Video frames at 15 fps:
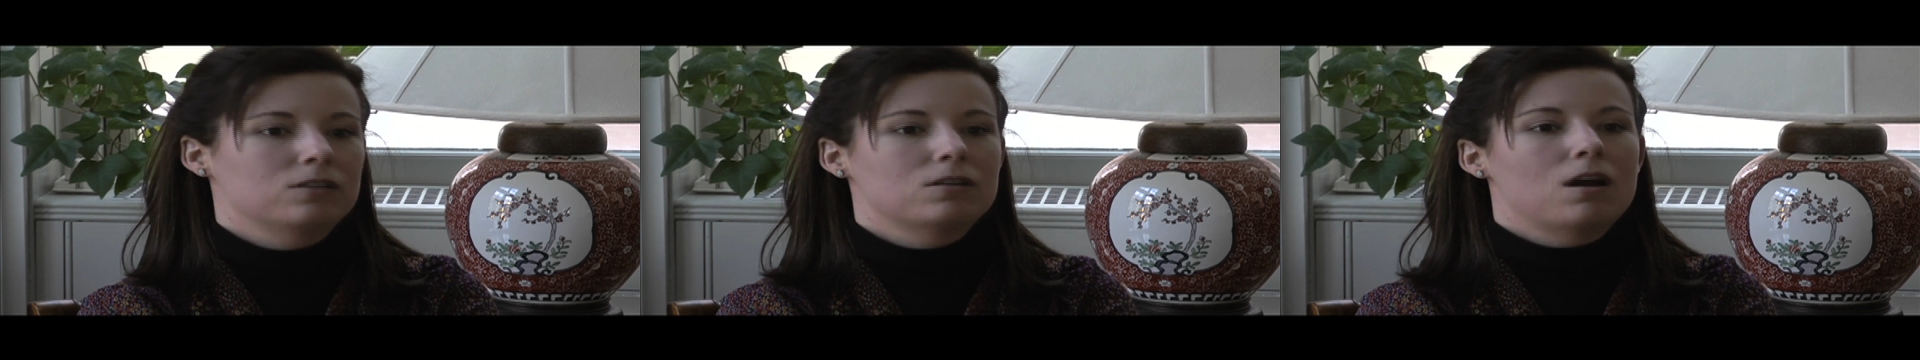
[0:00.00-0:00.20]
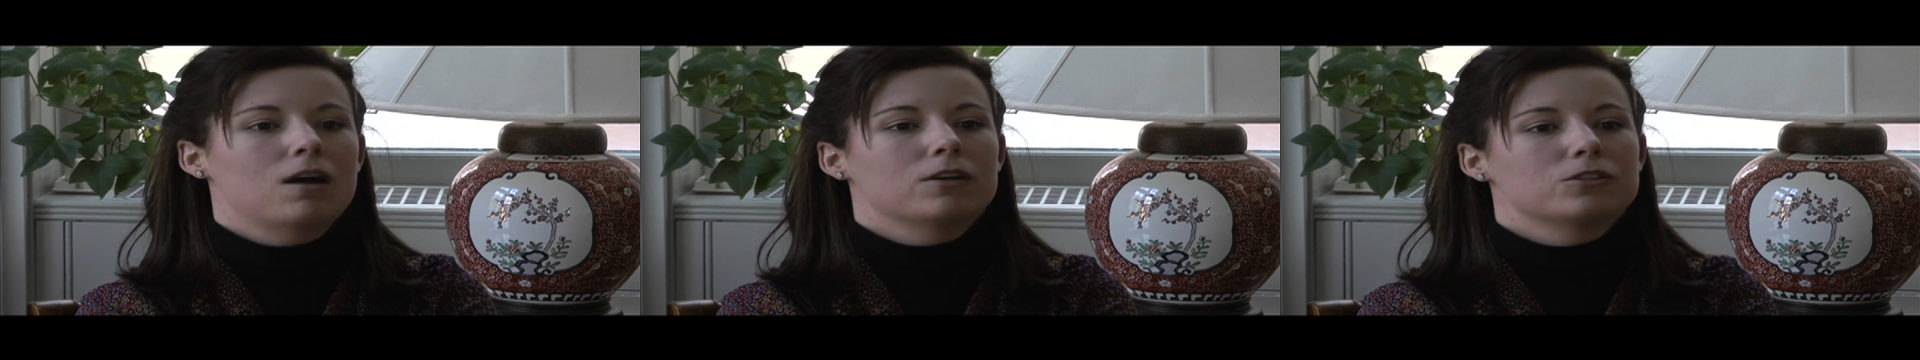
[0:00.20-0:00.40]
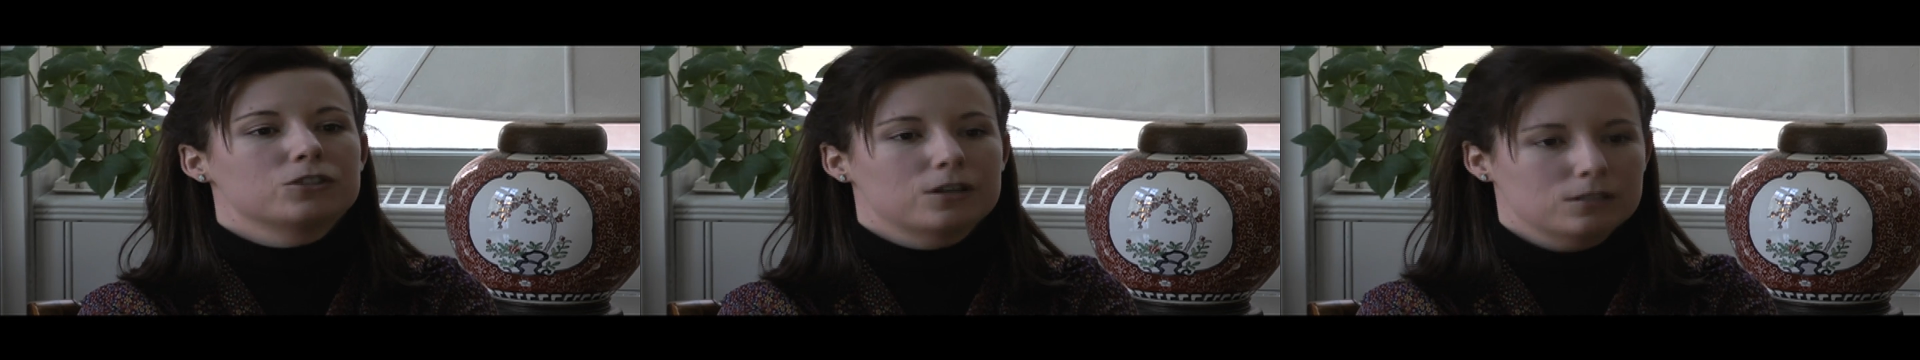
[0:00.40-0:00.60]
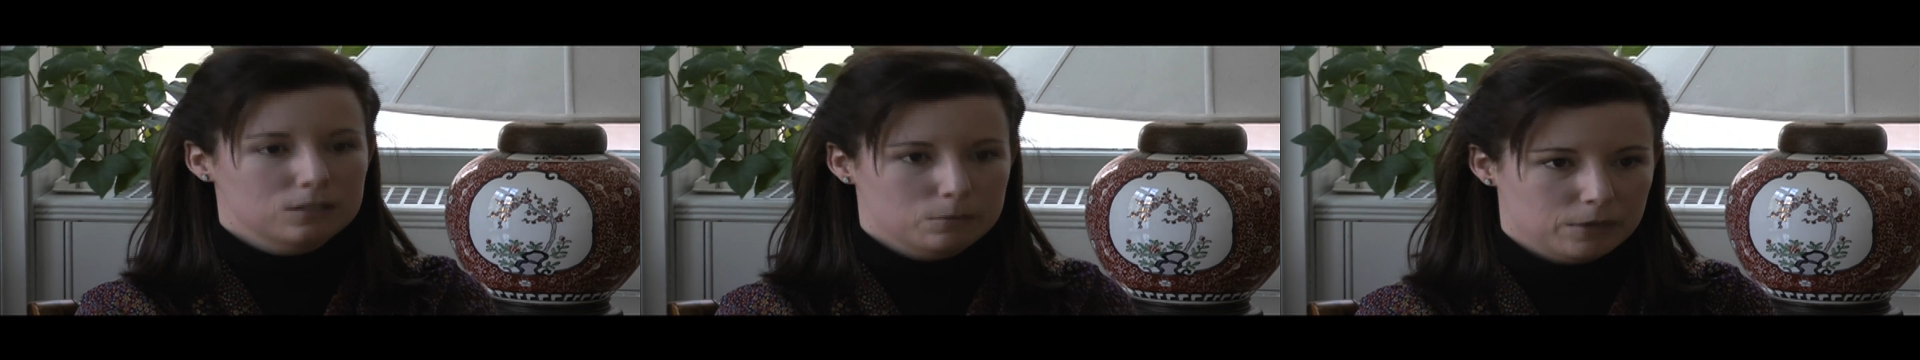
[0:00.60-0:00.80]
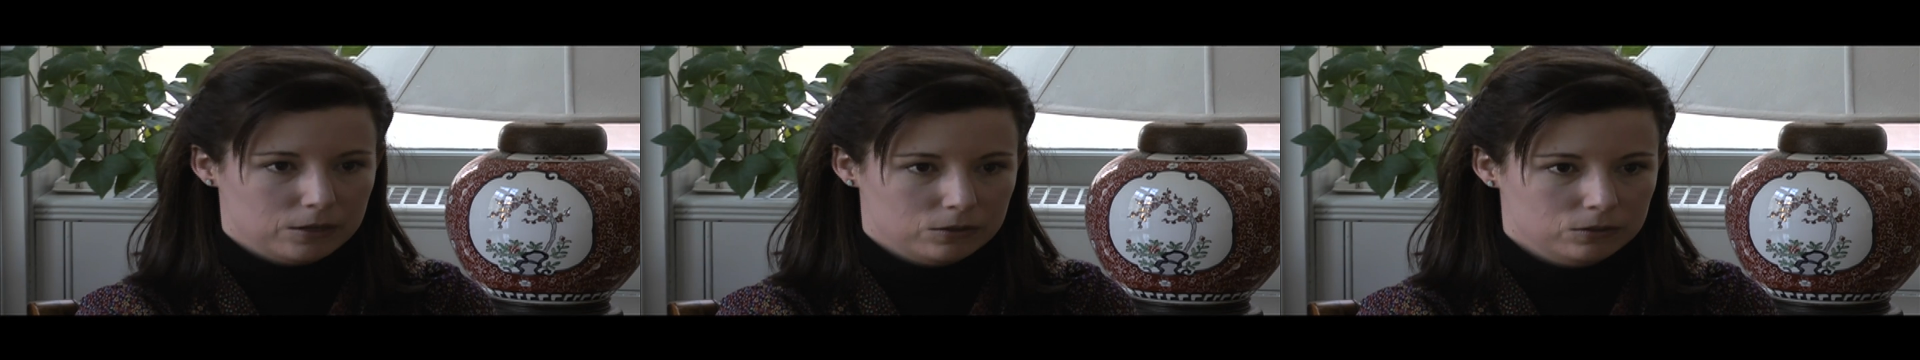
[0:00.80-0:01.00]
not
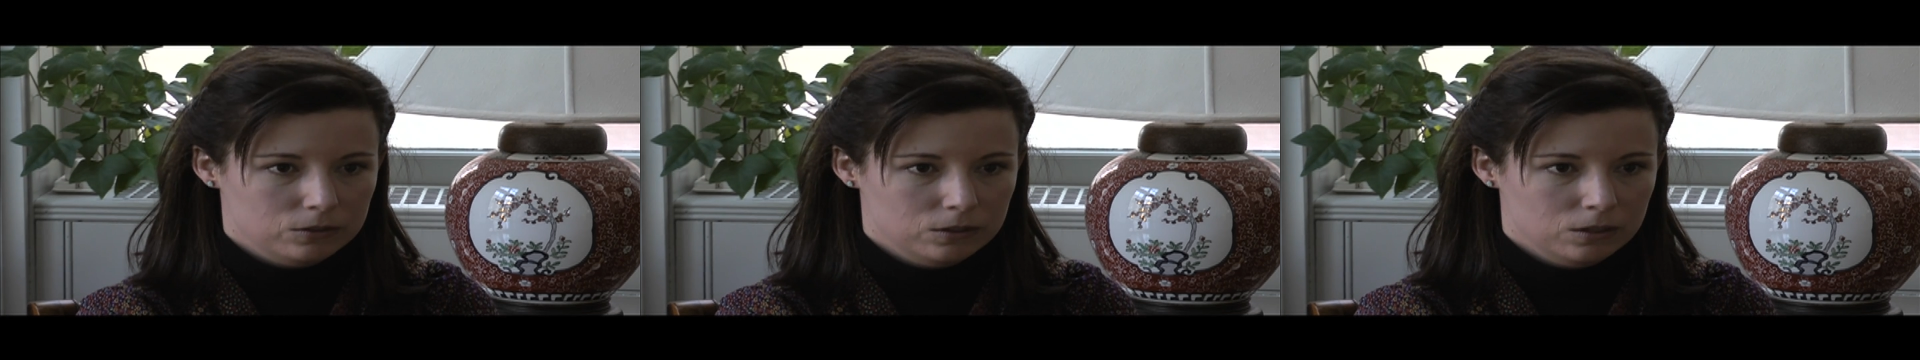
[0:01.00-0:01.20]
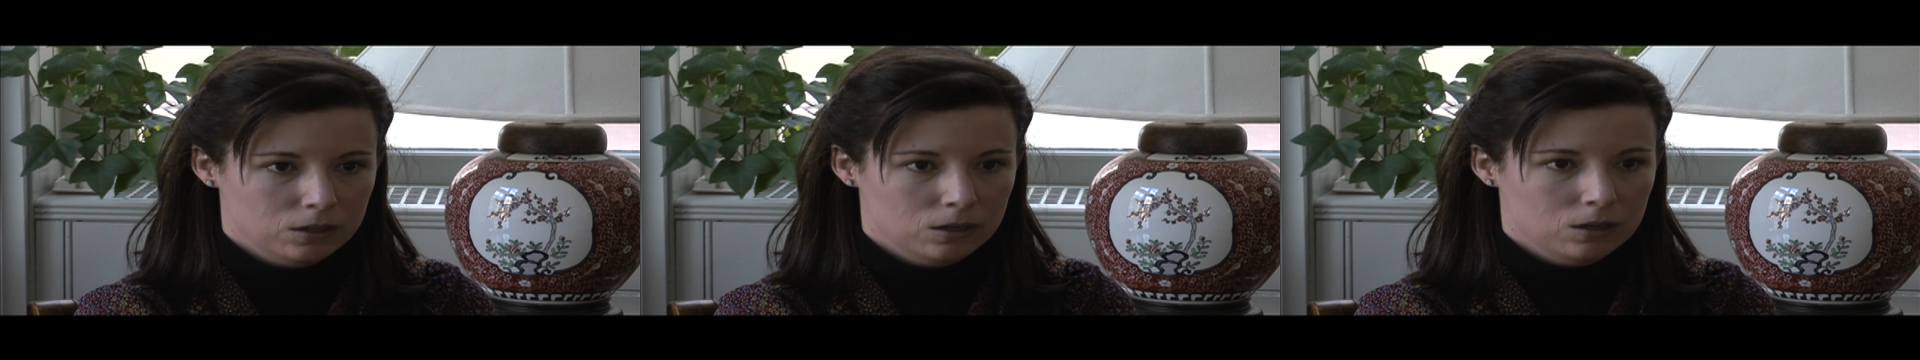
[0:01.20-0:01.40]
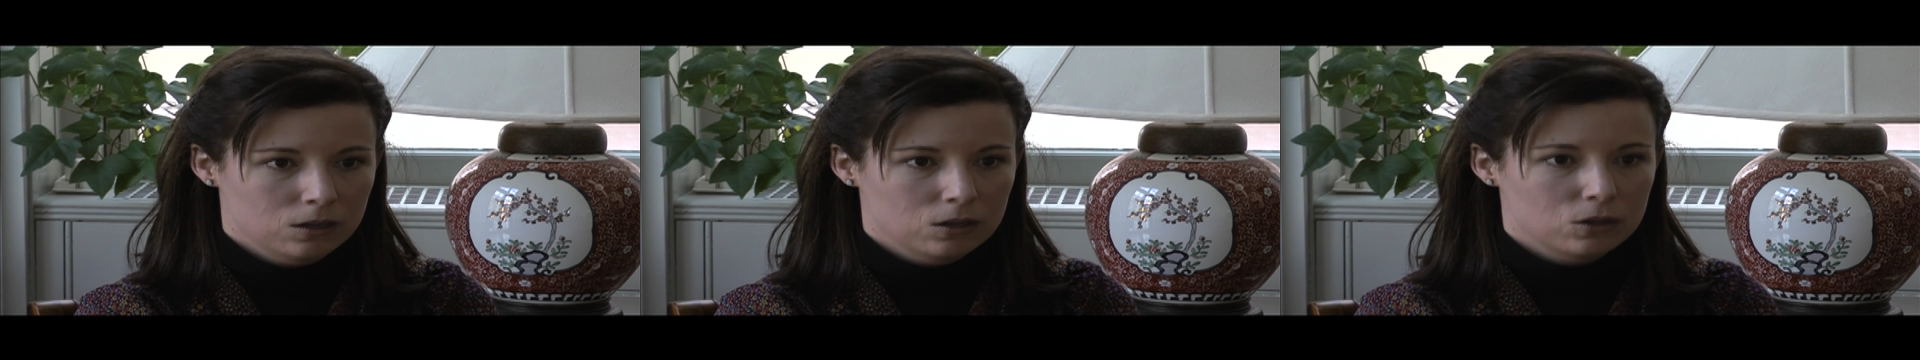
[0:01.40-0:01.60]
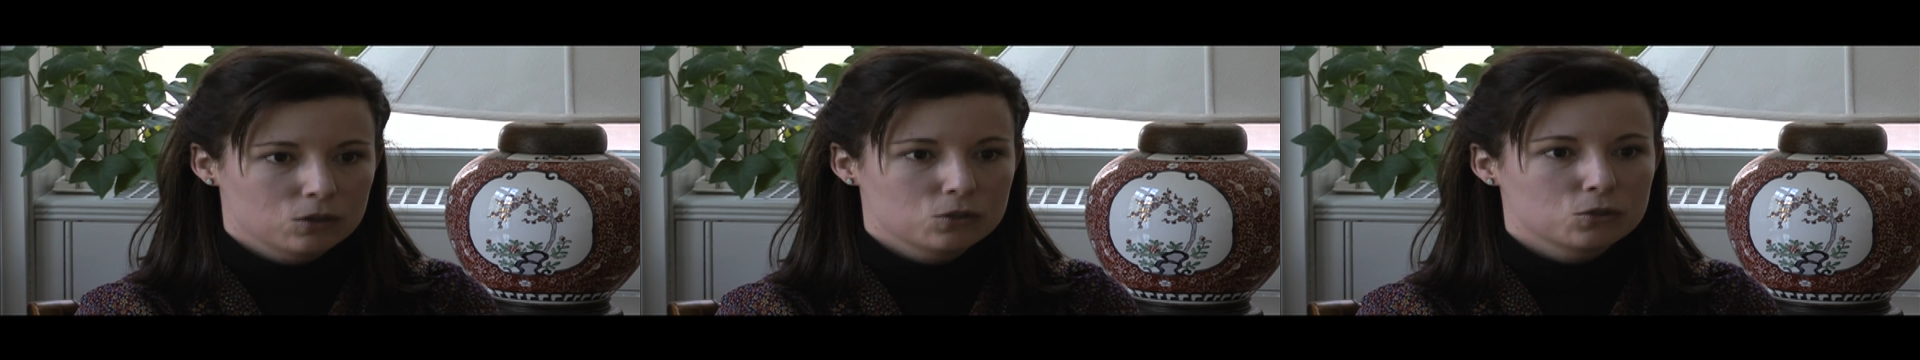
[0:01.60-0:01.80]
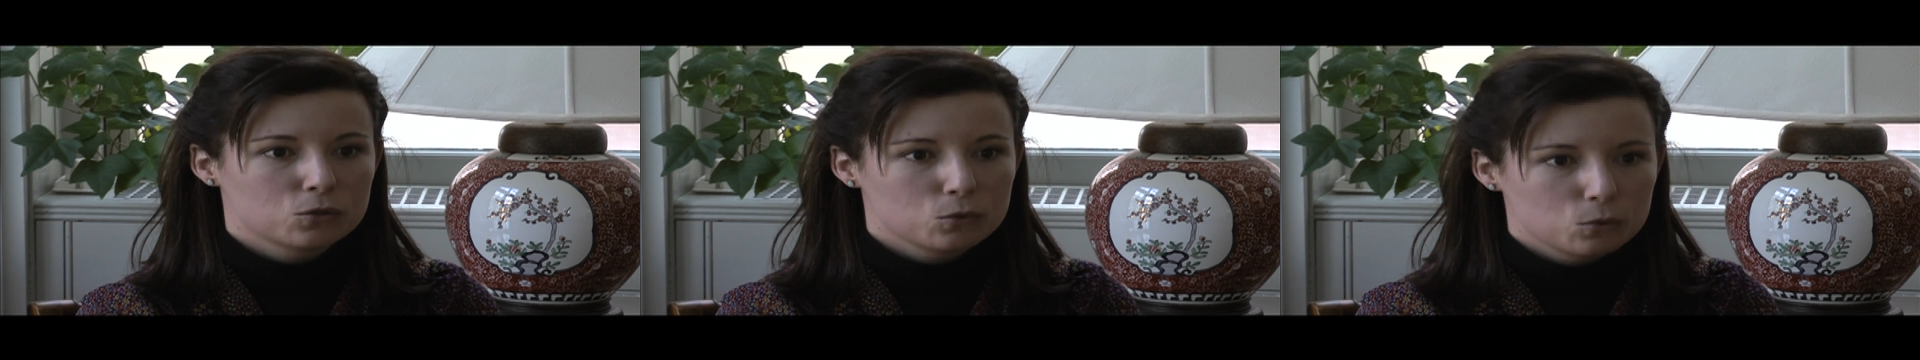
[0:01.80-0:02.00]
just about
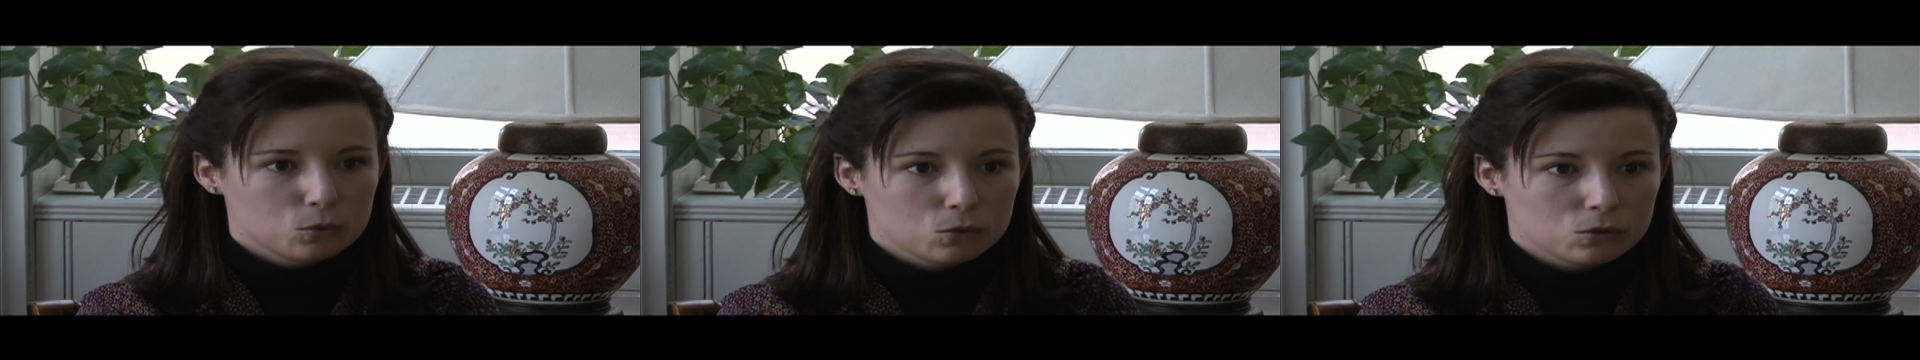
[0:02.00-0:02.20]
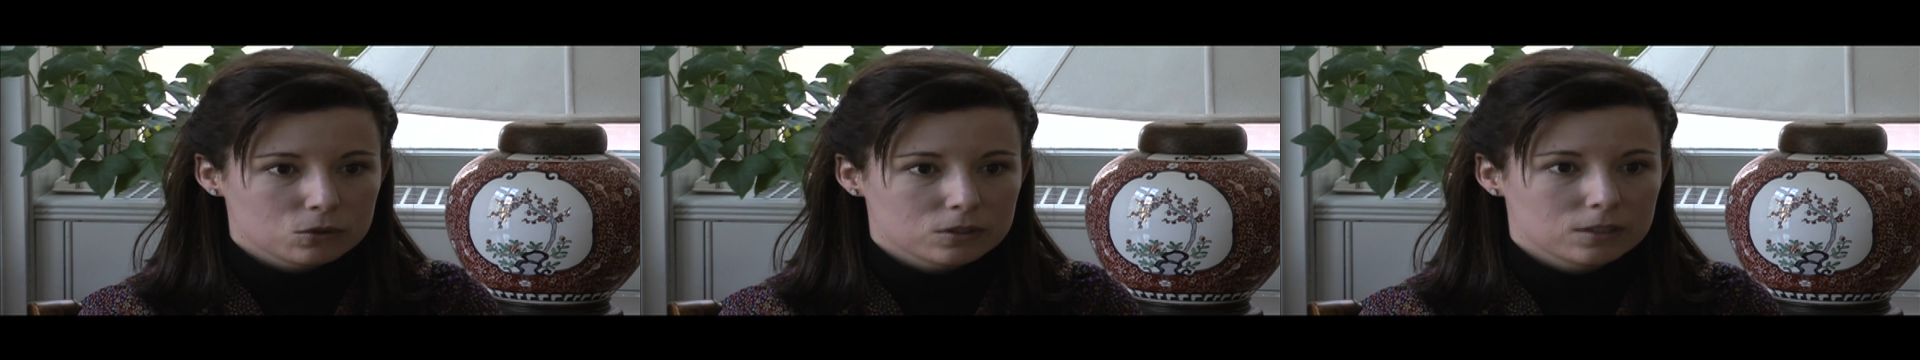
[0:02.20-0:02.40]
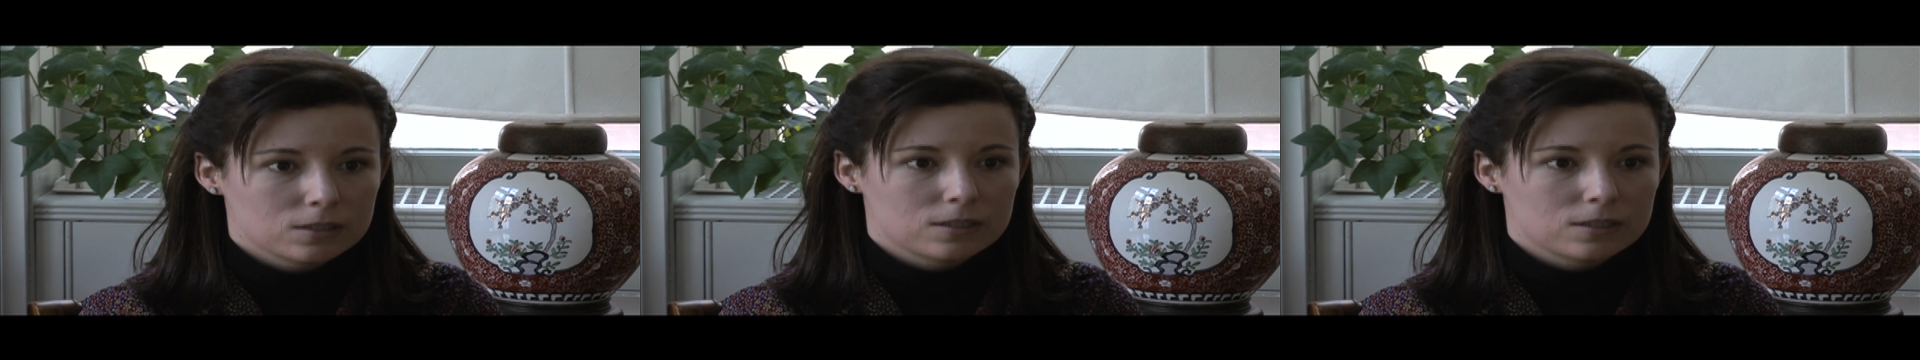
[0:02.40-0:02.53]
schools.